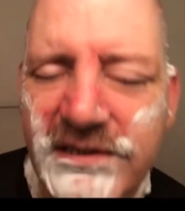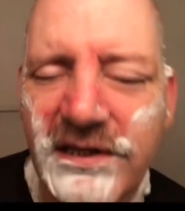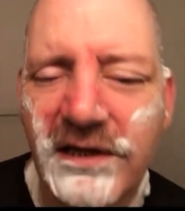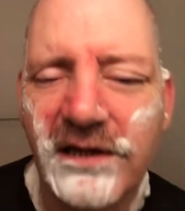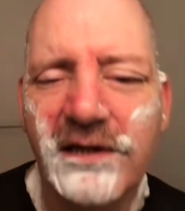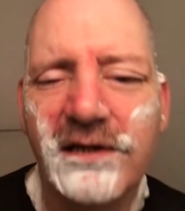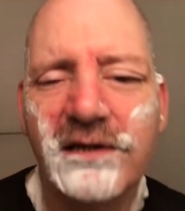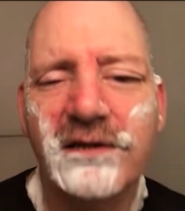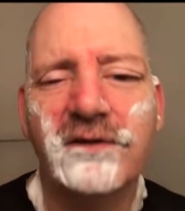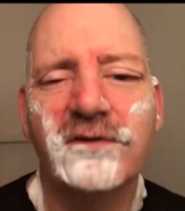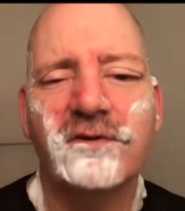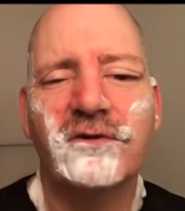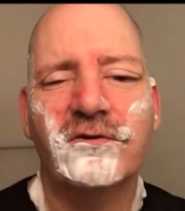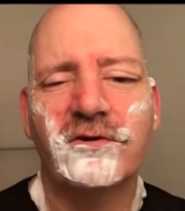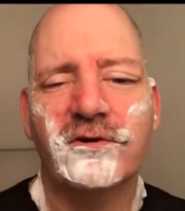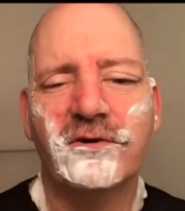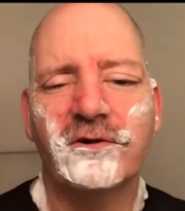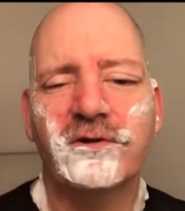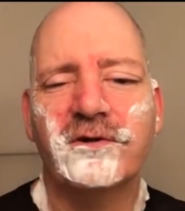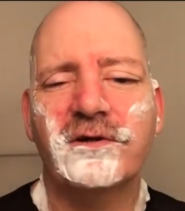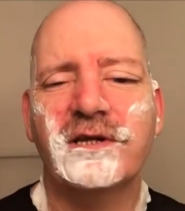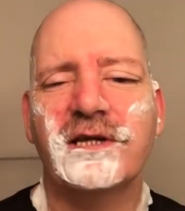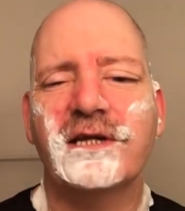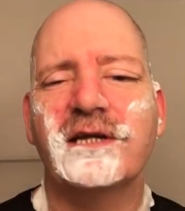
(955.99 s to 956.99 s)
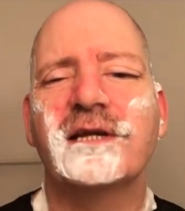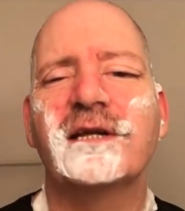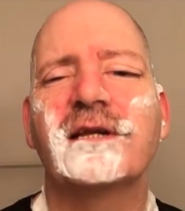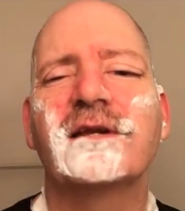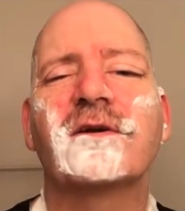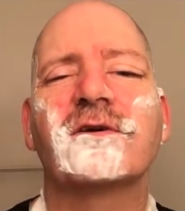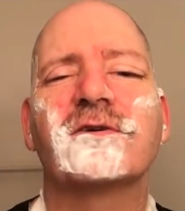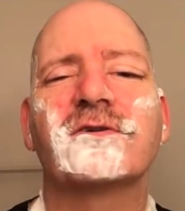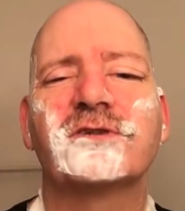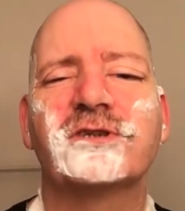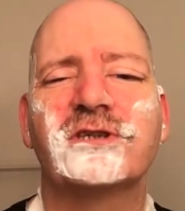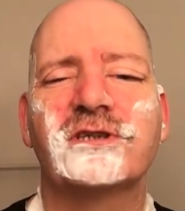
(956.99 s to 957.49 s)
done and turned in,
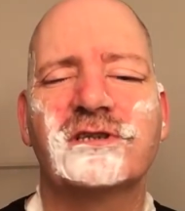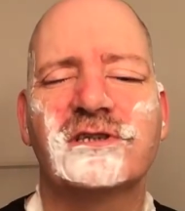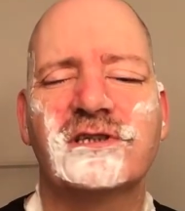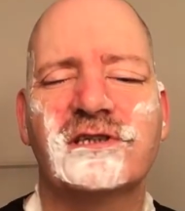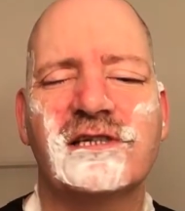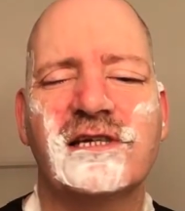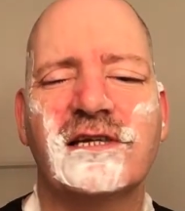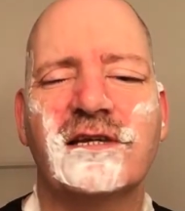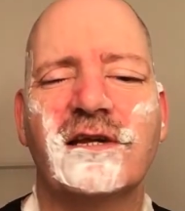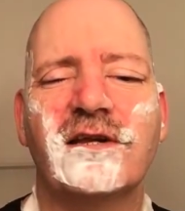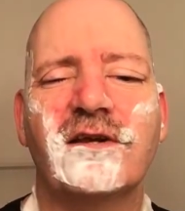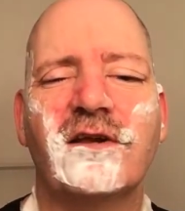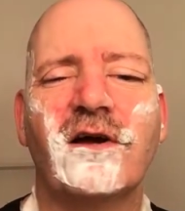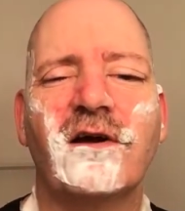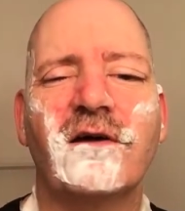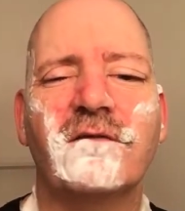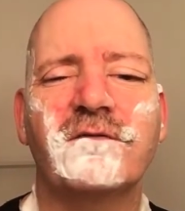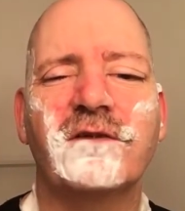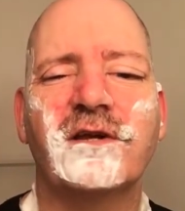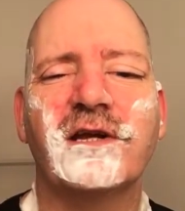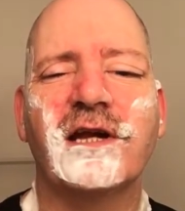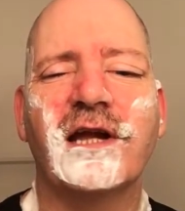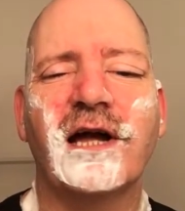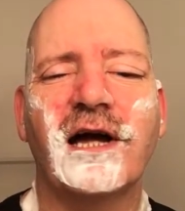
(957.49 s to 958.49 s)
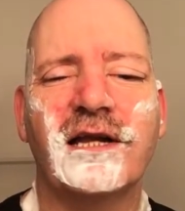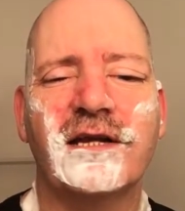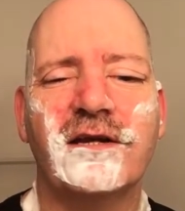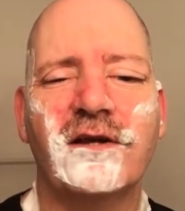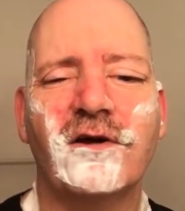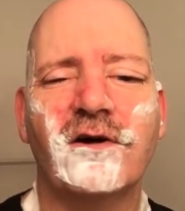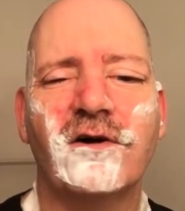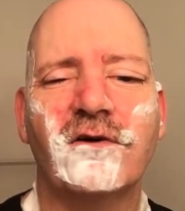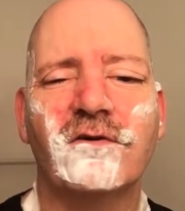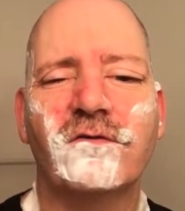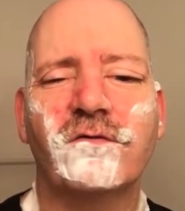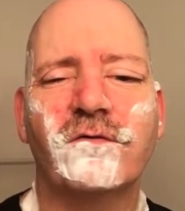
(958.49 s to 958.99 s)
I'll send it off to Guide
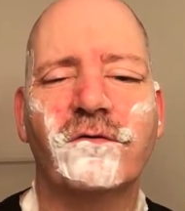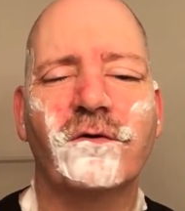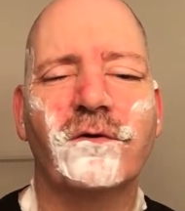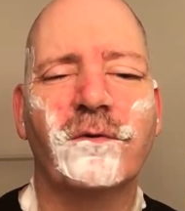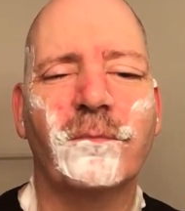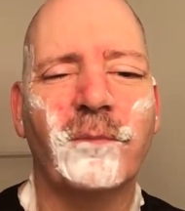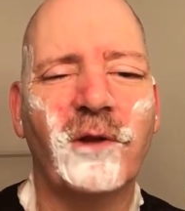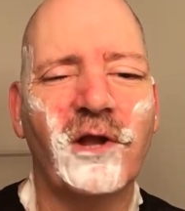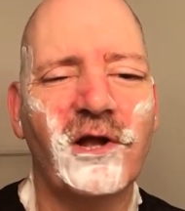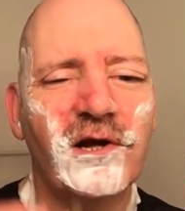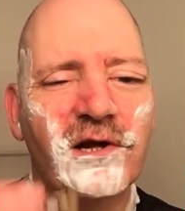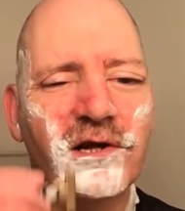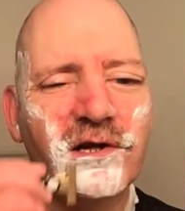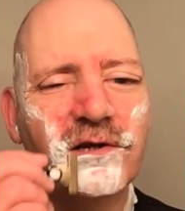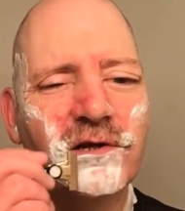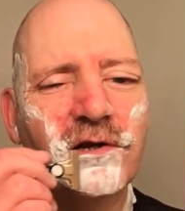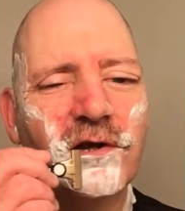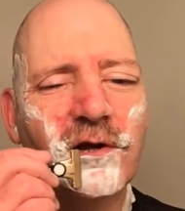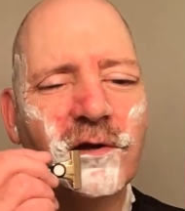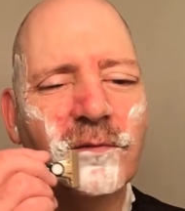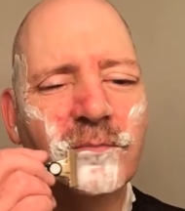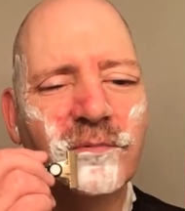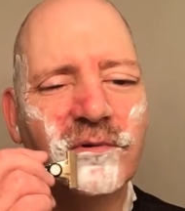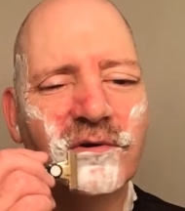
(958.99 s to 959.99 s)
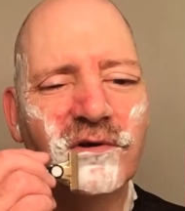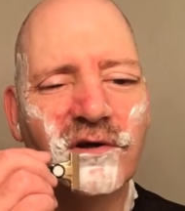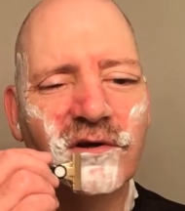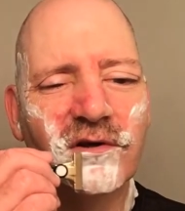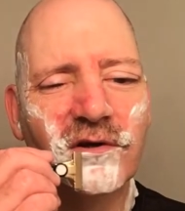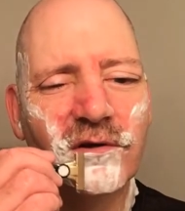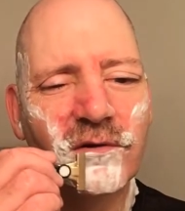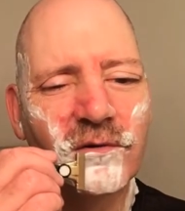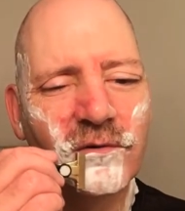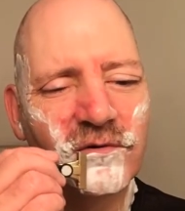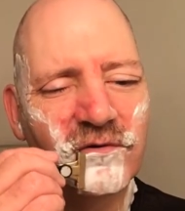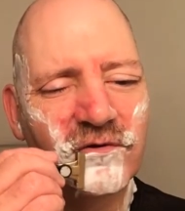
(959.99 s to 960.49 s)
Dogs for the Blind up in
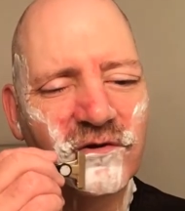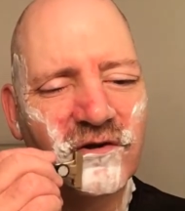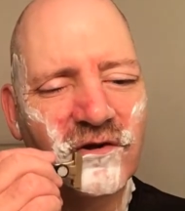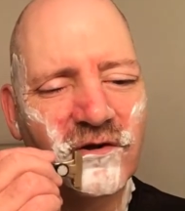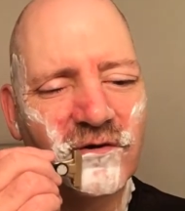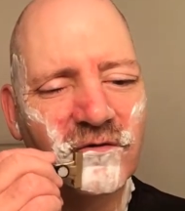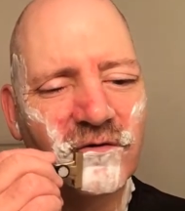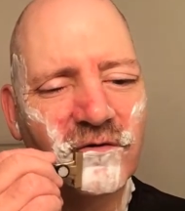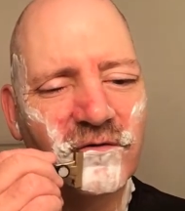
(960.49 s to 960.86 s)
San